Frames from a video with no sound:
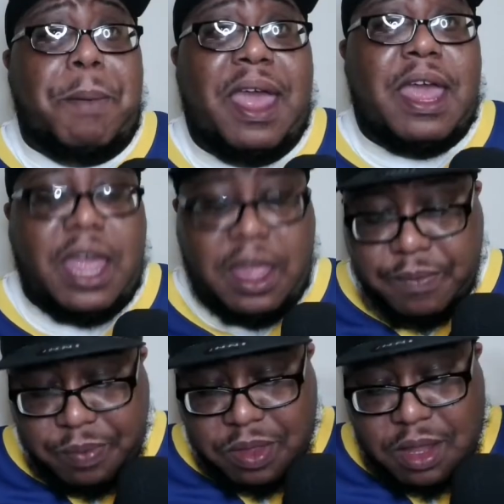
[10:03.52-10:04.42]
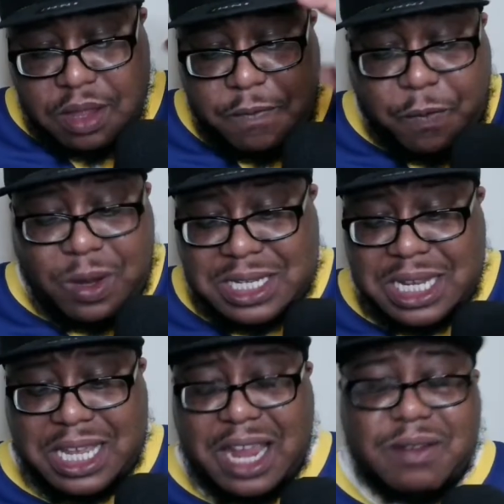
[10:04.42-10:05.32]
paid.
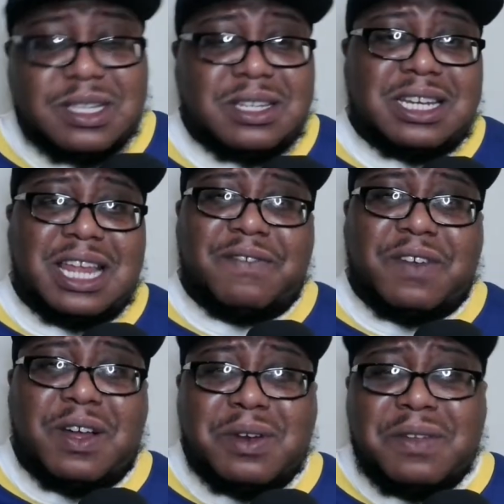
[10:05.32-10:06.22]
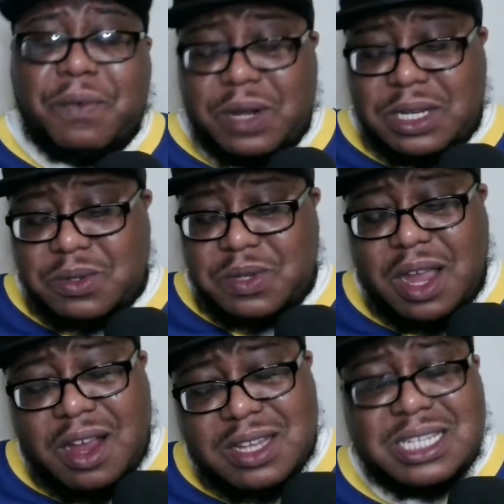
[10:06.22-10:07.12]
14 carries of the day for only 42
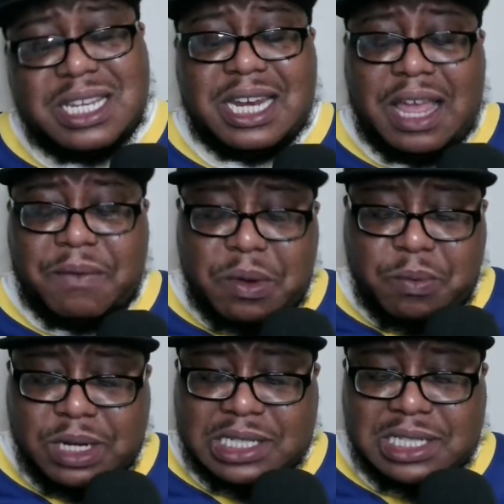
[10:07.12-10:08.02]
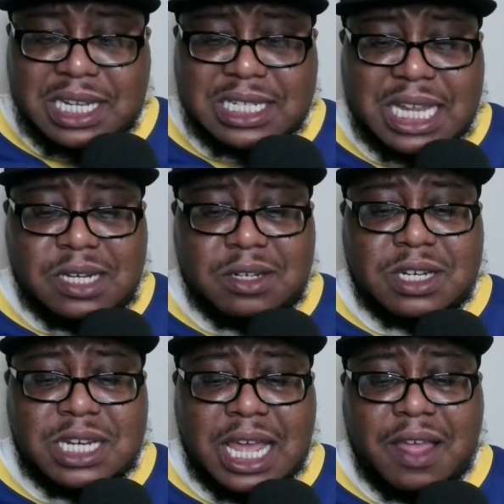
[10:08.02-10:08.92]
yards. He did have 1 rushing touchdown on the
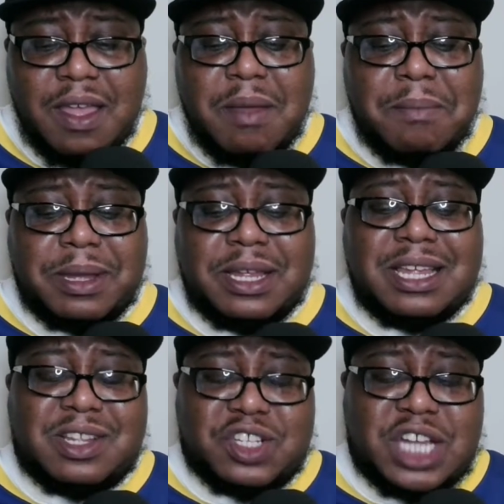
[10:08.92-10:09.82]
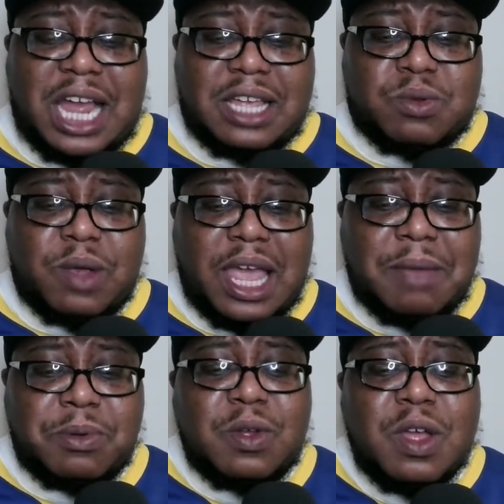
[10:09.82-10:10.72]
day, but the Giants were
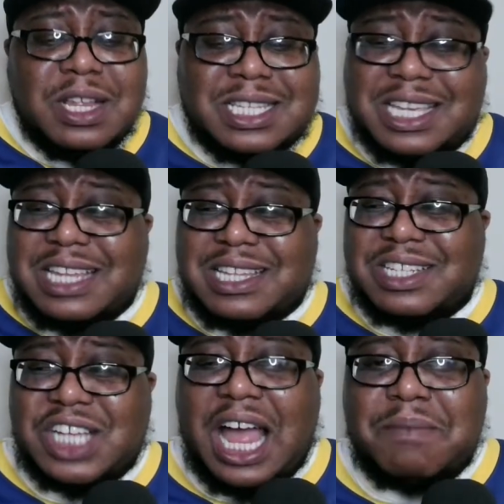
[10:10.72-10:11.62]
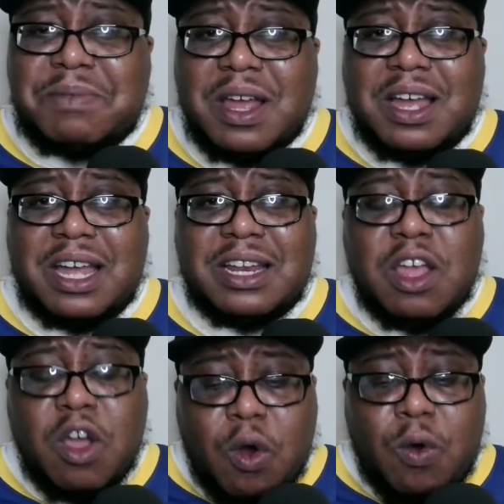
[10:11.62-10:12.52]
able to get the job done
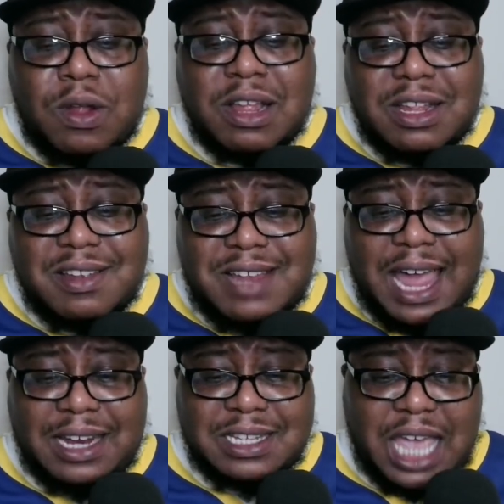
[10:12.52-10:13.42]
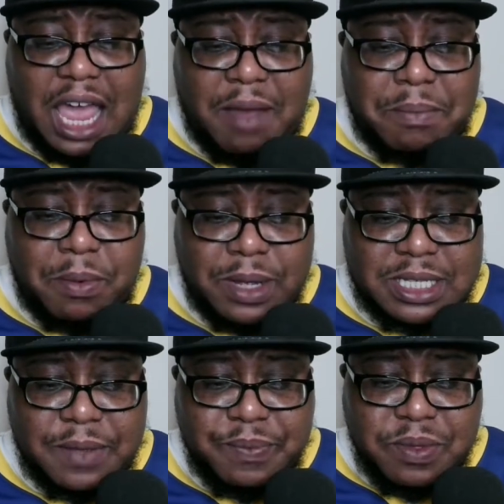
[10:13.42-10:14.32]
on the Dallas
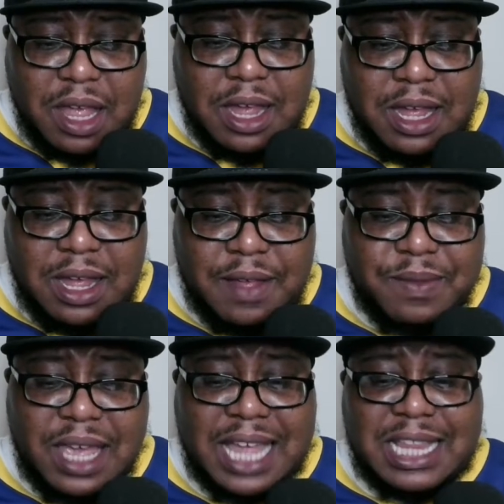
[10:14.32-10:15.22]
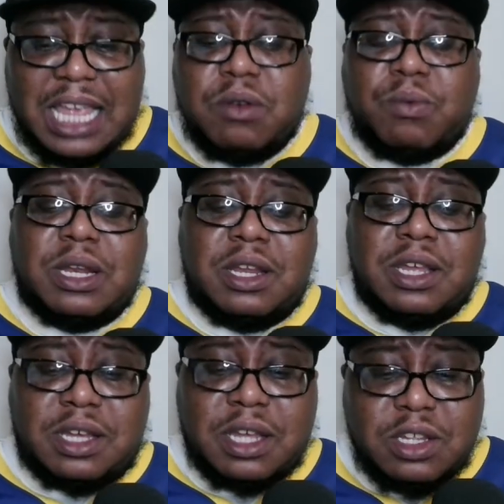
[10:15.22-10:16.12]
Cowboys. And then we
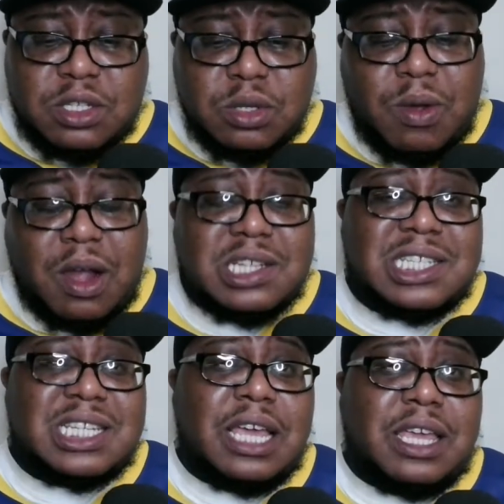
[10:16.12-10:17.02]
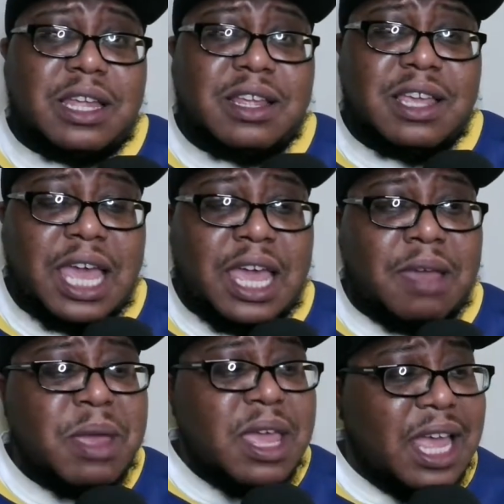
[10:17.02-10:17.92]
look to our second game,
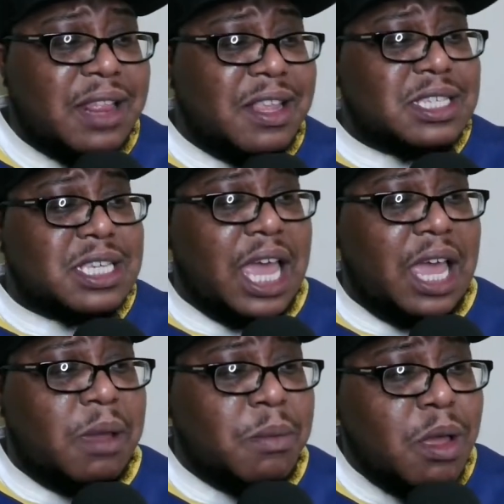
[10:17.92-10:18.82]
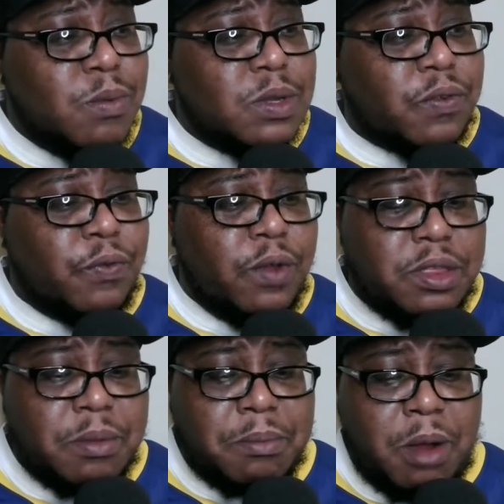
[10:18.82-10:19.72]
and this game was for
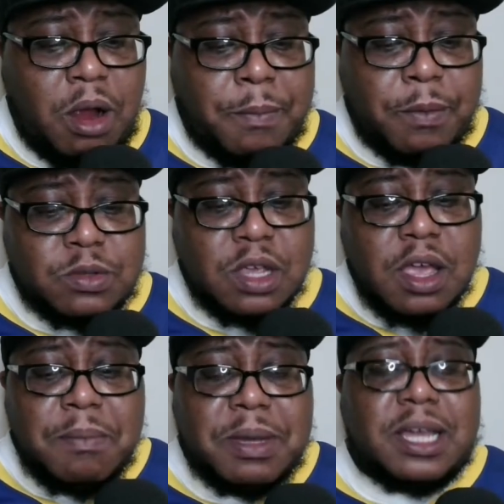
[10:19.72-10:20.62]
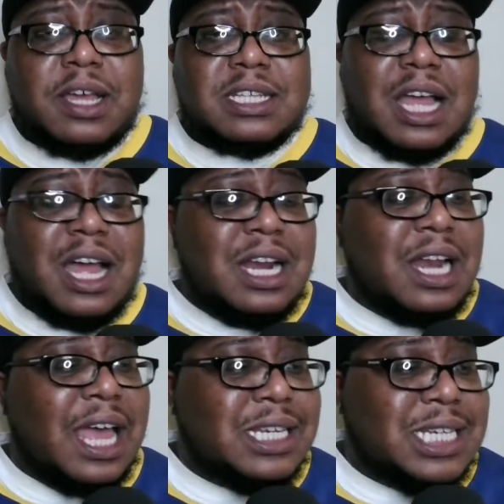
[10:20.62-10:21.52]
the marbles, because
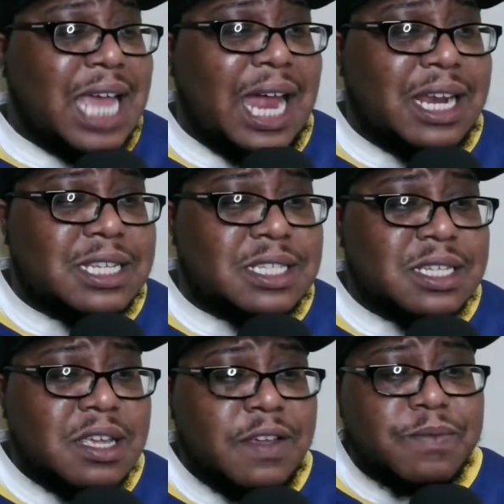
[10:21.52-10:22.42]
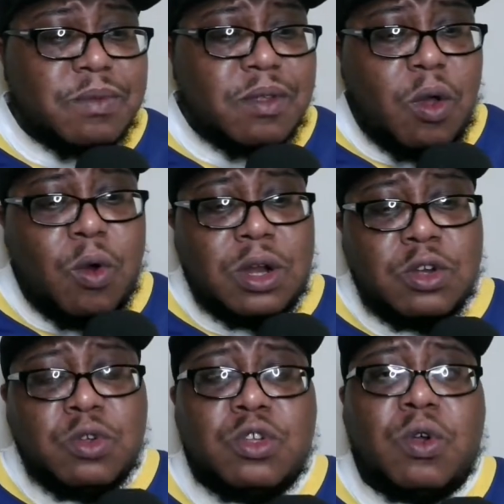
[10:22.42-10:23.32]
unlike Dallas or
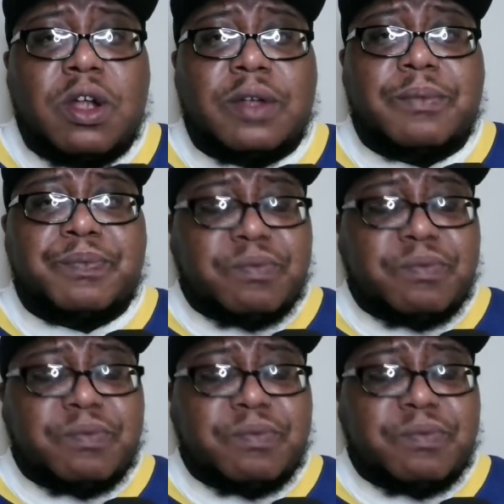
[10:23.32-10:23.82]
New York,